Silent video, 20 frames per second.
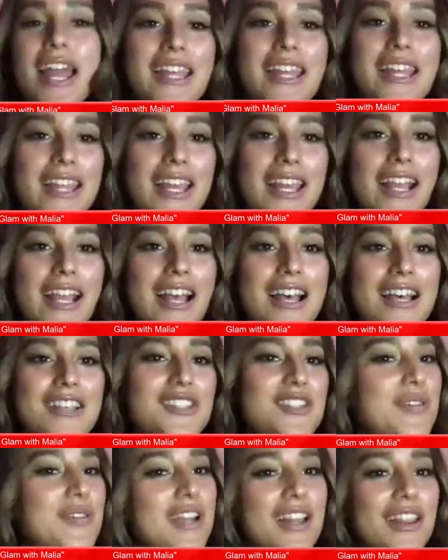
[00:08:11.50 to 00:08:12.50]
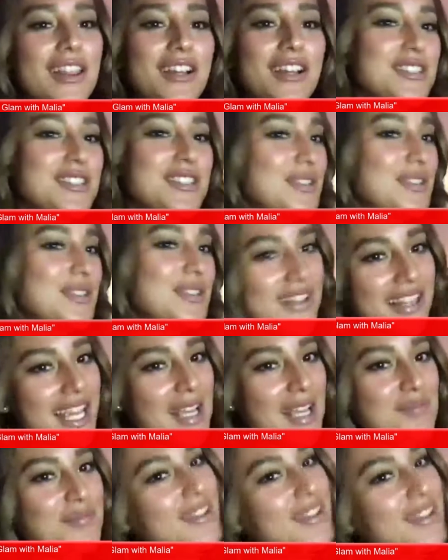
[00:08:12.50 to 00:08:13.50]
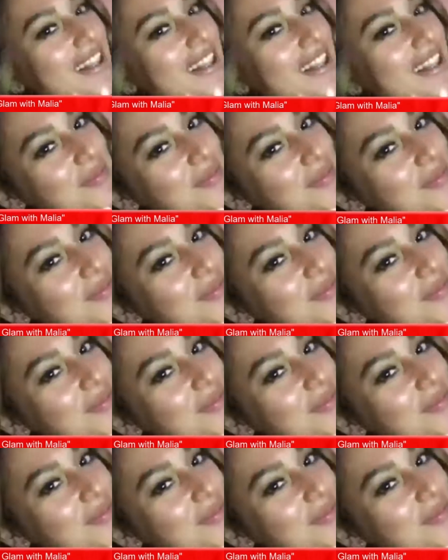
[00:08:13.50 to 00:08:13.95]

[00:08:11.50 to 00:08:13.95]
anything else, you want to look so glam, glam